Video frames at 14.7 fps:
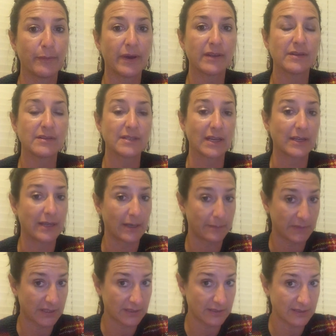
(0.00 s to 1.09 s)
by the
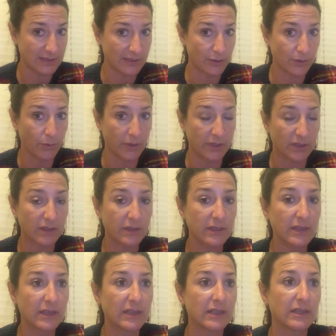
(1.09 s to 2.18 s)
dynamics that are going
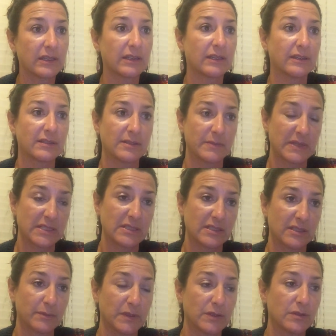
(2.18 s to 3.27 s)
on in
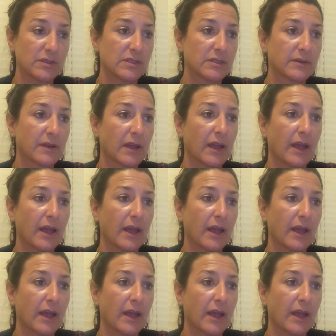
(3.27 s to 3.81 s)
domestic abuse.